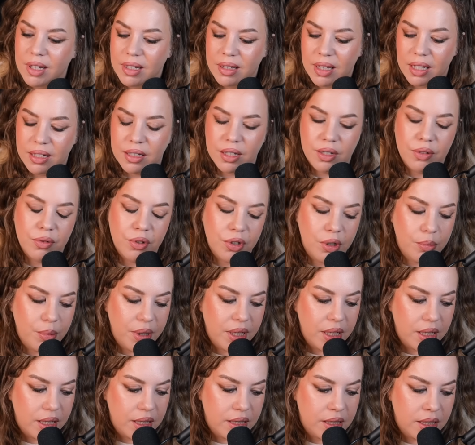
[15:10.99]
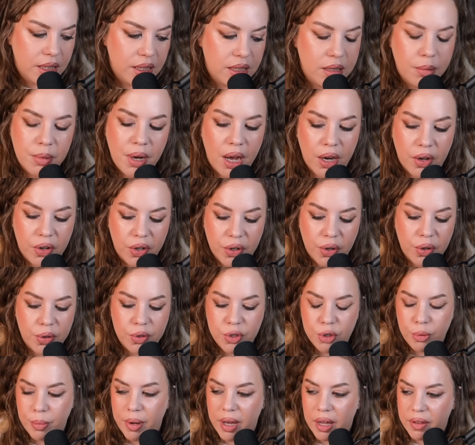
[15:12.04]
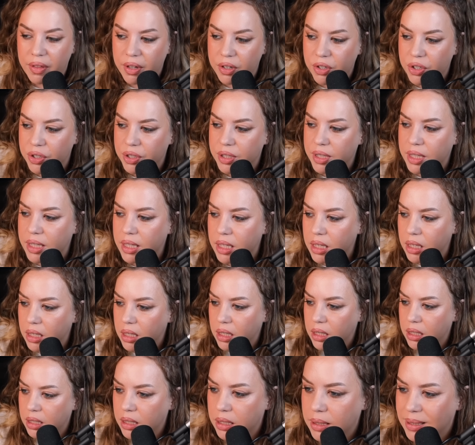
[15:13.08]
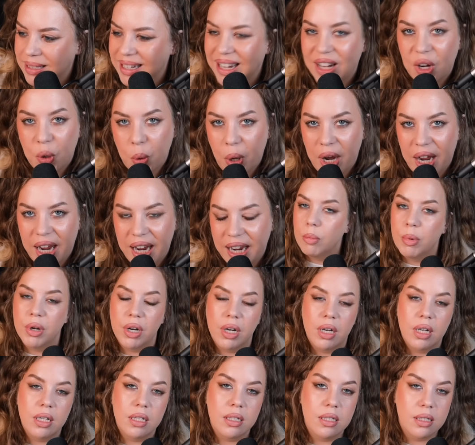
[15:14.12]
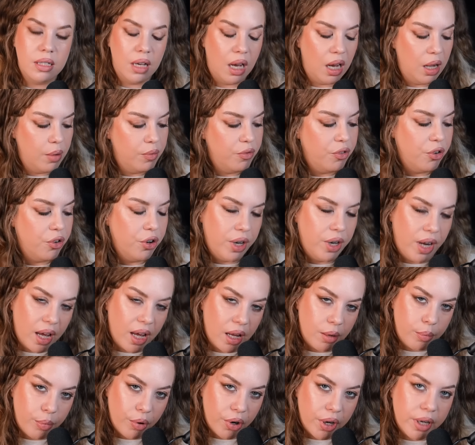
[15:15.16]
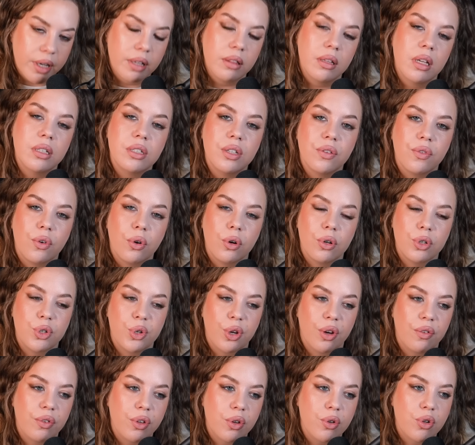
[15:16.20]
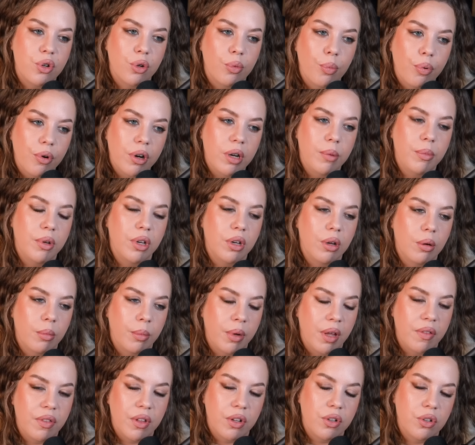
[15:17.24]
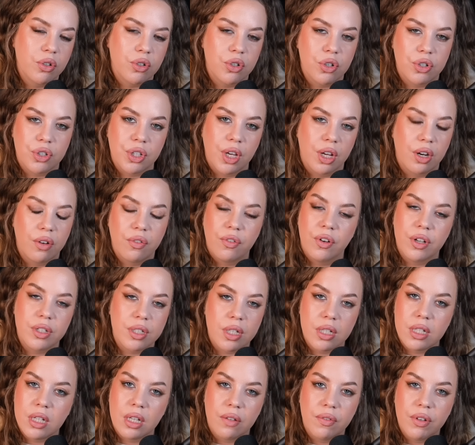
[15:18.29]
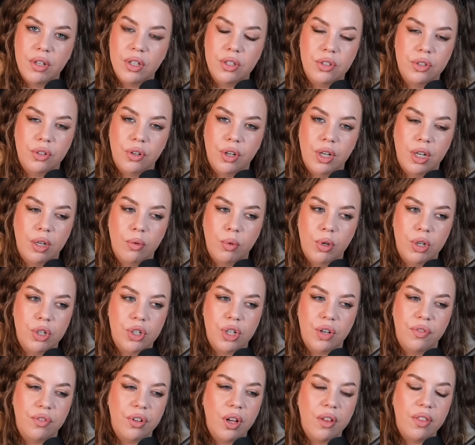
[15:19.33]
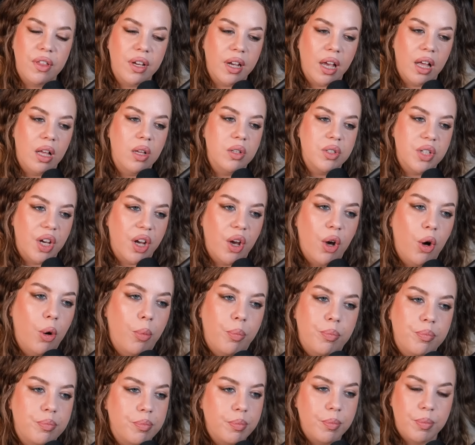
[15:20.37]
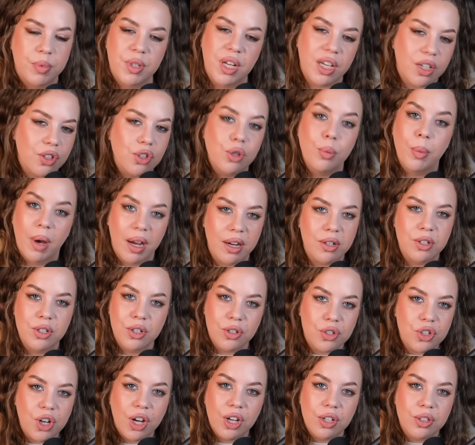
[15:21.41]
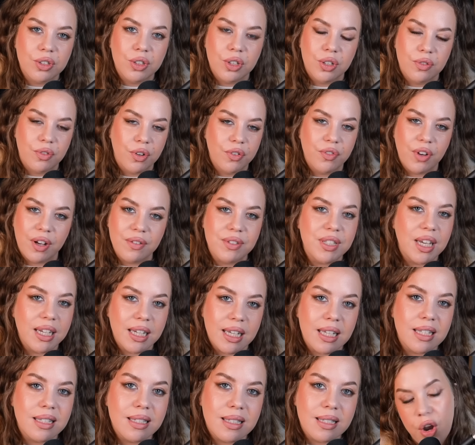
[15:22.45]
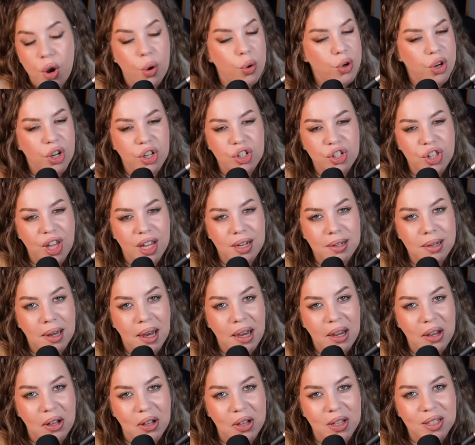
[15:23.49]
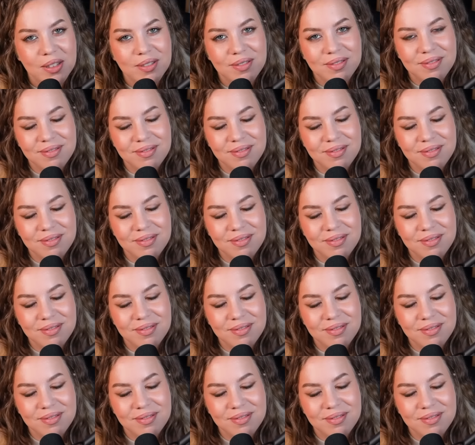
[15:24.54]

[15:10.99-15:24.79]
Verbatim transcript: That didn't really make any sense. I'm not going to go do math. I just needed a segue. But it is time for an ad break, unless, of course, you have YouTube Premium, and then you'll just get a fuzzy TV screen, which, if nothing else, I hope takes you back to your childhood for five seconds. Don't touch that dial.